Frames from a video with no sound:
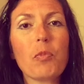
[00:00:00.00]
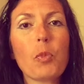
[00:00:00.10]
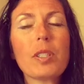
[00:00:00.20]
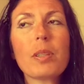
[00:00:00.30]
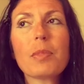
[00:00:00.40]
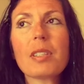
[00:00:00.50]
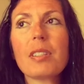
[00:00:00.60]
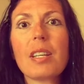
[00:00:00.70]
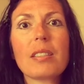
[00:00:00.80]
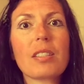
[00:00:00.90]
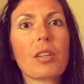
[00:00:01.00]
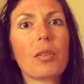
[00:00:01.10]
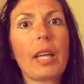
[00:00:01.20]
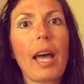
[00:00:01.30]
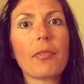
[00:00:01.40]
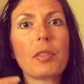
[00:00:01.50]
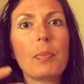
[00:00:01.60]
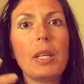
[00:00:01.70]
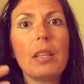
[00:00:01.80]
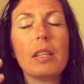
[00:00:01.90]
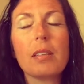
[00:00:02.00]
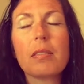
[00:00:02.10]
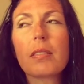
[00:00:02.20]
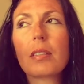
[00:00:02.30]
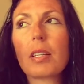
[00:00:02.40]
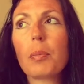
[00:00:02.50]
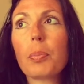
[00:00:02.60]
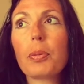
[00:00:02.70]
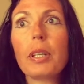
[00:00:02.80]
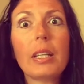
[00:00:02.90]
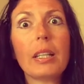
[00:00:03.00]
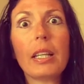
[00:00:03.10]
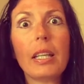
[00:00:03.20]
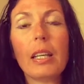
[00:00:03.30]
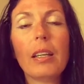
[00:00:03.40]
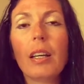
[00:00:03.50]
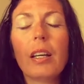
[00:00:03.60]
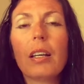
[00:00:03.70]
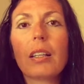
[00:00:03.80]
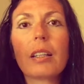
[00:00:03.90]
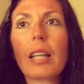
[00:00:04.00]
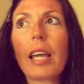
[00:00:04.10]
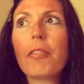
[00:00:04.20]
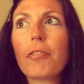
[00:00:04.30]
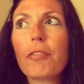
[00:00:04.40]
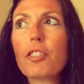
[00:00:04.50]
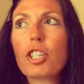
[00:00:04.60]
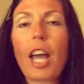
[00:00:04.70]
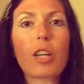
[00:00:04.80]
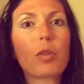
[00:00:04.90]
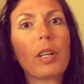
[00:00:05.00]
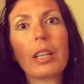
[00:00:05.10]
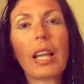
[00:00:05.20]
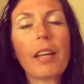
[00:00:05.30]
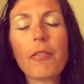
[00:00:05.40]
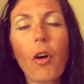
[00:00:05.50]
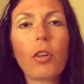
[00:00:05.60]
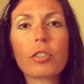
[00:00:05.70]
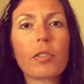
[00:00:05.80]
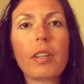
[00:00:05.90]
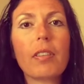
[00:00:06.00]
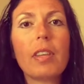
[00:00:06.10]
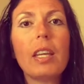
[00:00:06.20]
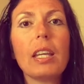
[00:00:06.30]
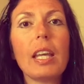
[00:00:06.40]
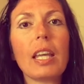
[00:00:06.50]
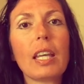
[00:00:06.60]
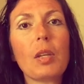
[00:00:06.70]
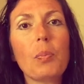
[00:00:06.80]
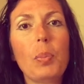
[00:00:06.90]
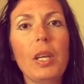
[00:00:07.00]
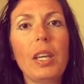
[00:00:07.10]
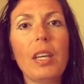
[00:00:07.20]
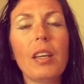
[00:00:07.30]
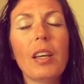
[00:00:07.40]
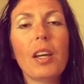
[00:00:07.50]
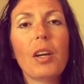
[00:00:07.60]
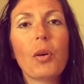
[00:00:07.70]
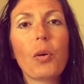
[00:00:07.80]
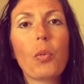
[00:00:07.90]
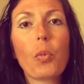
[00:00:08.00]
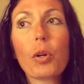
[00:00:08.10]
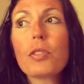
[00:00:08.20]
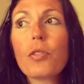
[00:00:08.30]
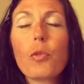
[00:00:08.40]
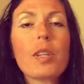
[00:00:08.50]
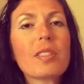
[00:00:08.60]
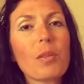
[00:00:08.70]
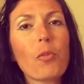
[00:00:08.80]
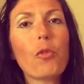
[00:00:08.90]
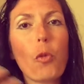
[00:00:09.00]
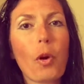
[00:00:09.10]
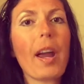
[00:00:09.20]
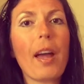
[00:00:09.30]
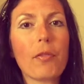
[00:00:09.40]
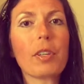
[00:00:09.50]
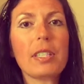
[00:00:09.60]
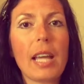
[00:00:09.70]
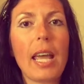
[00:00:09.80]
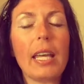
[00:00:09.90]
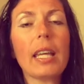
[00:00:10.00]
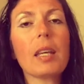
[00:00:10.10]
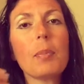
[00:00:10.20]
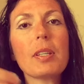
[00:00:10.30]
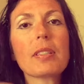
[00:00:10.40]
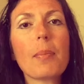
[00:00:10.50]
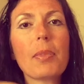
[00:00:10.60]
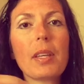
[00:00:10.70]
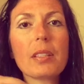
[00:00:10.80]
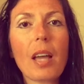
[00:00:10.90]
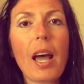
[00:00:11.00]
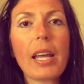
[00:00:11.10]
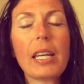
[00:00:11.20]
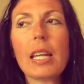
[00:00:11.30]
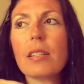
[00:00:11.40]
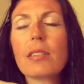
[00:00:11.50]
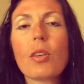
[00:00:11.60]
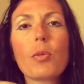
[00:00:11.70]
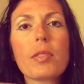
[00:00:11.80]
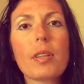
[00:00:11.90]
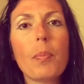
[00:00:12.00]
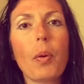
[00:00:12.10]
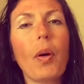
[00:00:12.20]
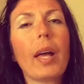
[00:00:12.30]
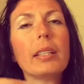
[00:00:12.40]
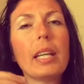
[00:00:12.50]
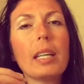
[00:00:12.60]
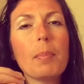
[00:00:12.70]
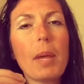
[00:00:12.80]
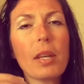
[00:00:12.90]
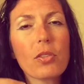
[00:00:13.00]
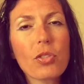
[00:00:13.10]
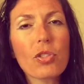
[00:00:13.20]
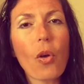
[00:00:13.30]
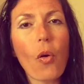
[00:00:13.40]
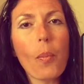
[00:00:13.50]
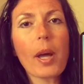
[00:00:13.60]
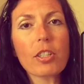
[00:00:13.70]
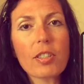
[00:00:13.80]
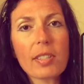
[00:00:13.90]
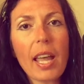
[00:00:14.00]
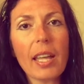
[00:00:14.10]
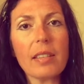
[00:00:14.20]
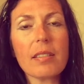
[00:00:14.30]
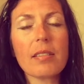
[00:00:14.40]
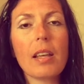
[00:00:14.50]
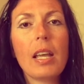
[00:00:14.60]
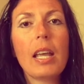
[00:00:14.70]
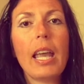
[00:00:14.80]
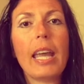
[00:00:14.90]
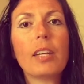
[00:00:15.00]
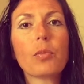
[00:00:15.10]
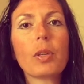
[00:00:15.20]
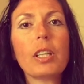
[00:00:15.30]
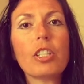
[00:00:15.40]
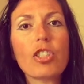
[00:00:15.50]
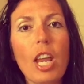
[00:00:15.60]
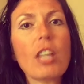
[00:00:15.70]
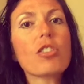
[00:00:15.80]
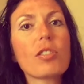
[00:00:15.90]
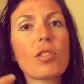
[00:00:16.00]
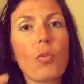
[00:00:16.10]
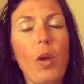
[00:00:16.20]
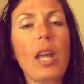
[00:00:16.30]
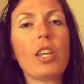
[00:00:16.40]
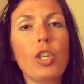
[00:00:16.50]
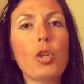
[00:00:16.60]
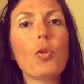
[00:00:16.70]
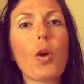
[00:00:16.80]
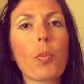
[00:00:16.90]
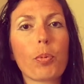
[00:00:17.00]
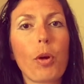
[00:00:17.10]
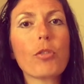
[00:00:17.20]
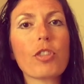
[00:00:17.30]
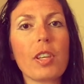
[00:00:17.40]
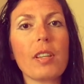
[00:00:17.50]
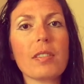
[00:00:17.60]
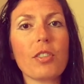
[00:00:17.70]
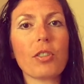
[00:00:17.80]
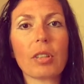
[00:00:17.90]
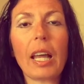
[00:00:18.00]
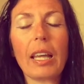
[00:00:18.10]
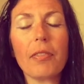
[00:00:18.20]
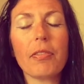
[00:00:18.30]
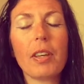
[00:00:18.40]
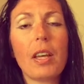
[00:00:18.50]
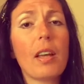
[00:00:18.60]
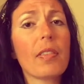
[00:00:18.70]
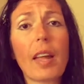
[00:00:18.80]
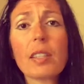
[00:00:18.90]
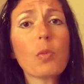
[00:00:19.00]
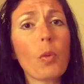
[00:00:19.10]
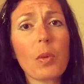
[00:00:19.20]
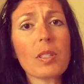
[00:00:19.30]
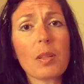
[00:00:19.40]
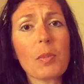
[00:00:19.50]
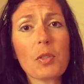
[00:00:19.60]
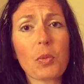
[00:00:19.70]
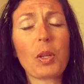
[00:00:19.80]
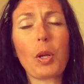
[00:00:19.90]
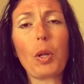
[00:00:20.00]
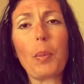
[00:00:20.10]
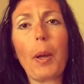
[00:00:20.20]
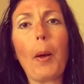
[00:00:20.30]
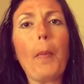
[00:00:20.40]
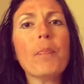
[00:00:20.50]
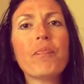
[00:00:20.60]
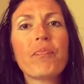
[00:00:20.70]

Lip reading: Wisdom doesn't necessarily have to be this completely life-shattering, life-altering thing. It can be words of wisdom for every day. It can be something tiny and so simple, and yet it makes so much sense. And it really changes the way you approach things in your life. That's what wisdom is really all about.